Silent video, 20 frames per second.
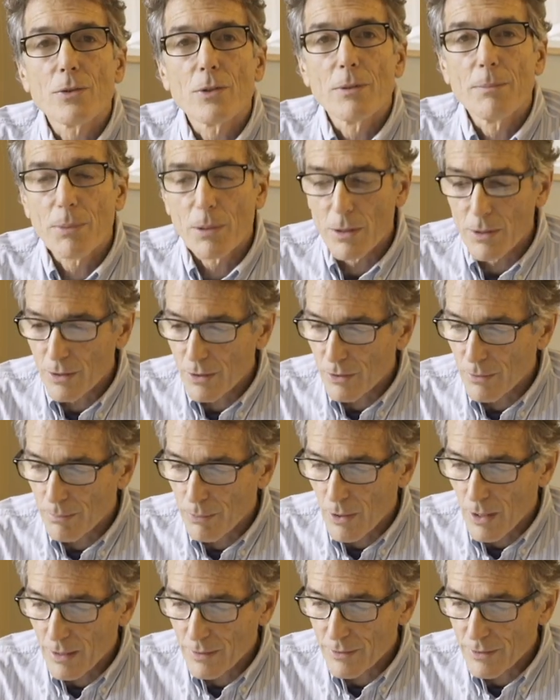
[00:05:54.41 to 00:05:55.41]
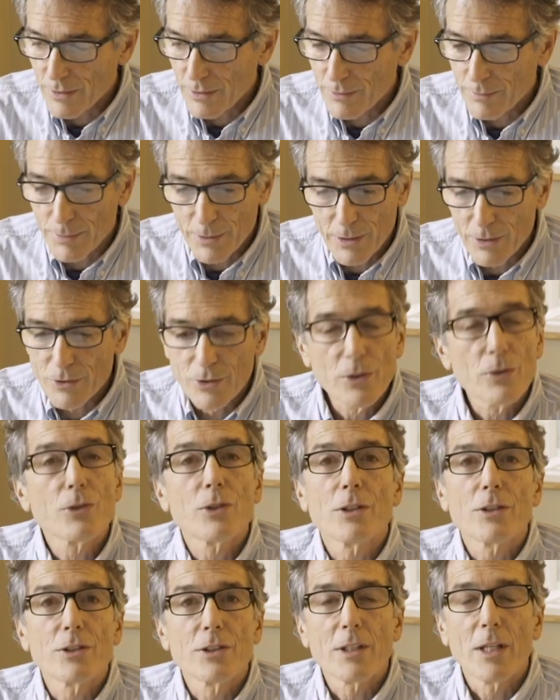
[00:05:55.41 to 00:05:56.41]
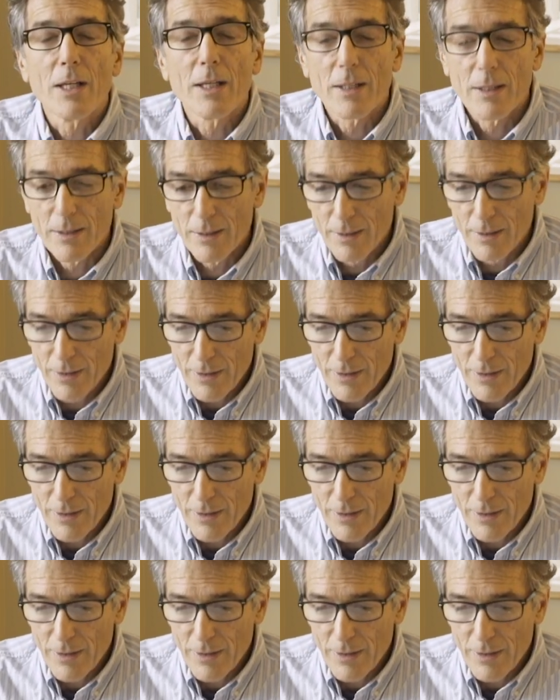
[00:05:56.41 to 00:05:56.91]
or the political process, but there's no such thing.